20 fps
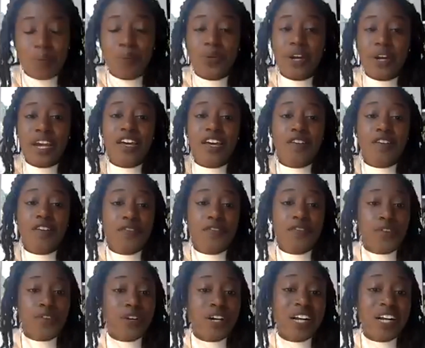A prayer
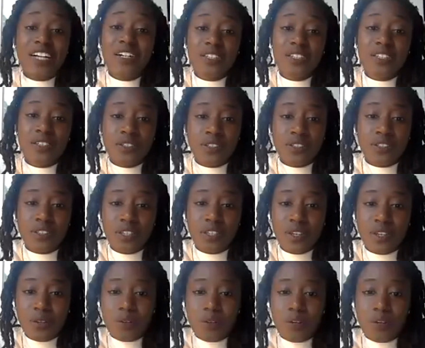for our
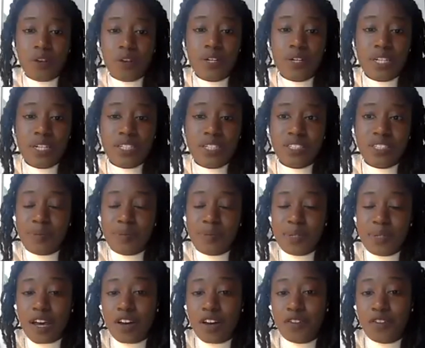elders who only
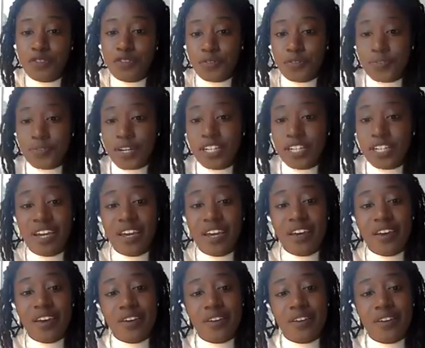stepped out for
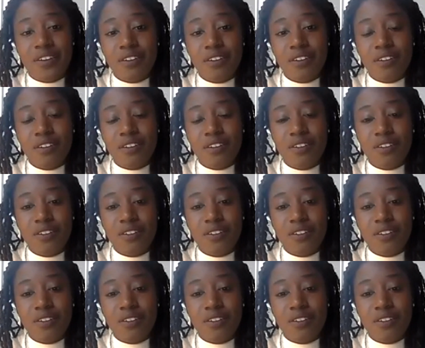fresh air.